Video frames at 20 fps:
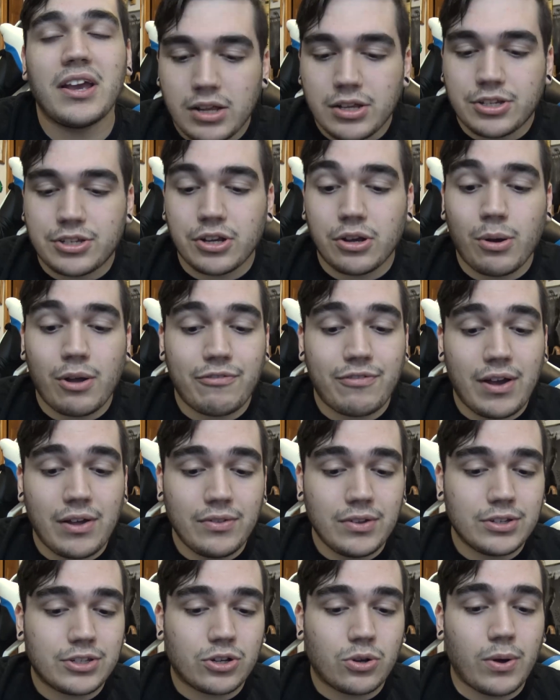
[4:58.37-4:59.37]
So I
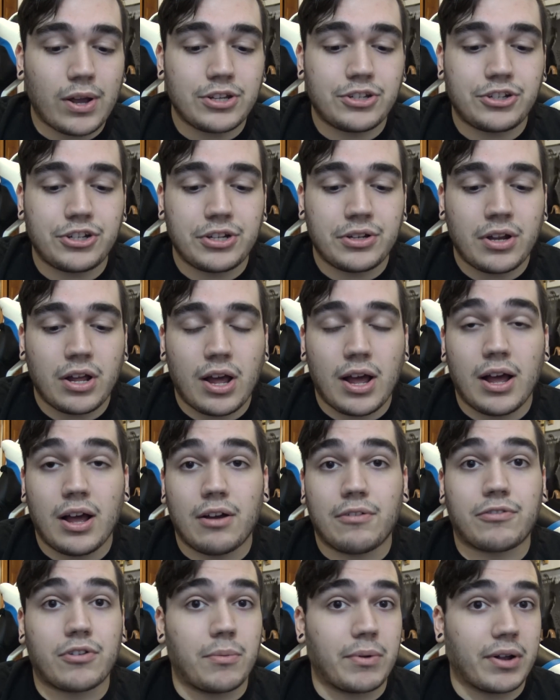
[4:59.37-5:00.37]
found this question
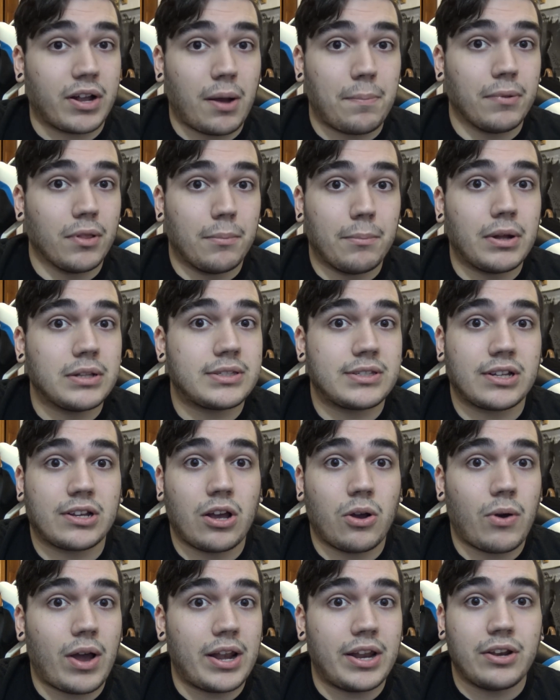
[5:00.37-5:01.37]
from a couple of months
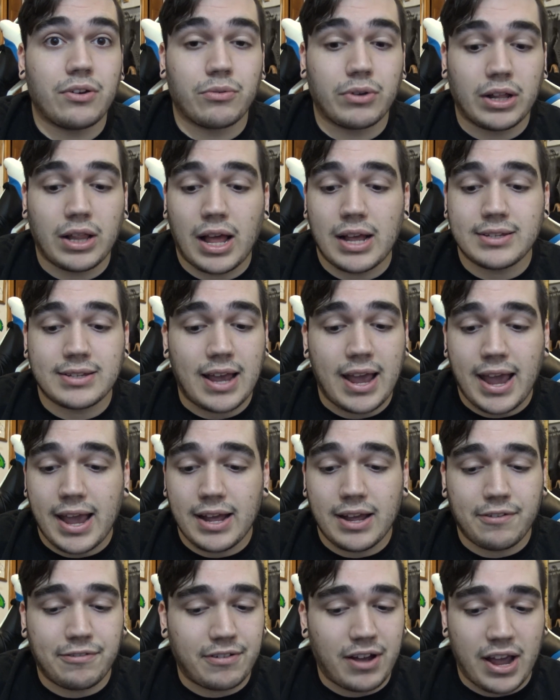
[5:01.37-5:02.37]
ago. I didn't realize
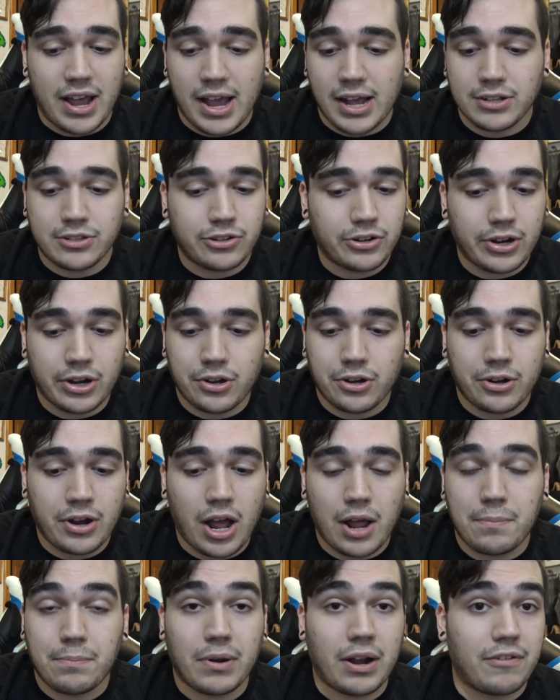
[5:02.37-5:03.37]
if I answered it or
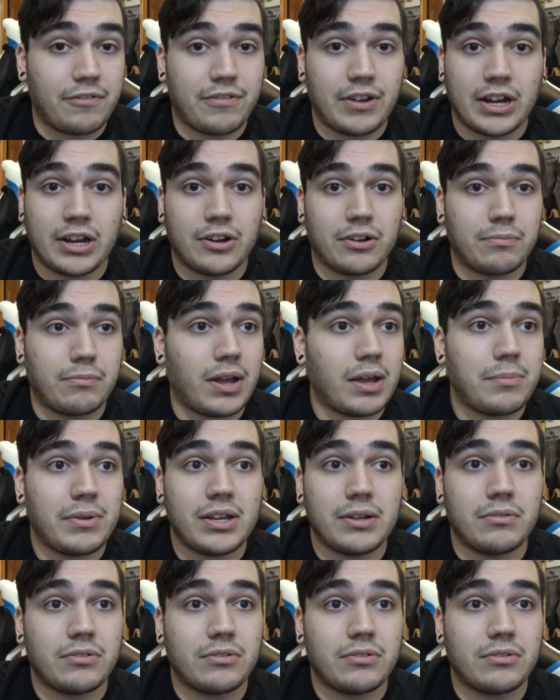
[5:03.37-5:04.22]
not, but I figured maybe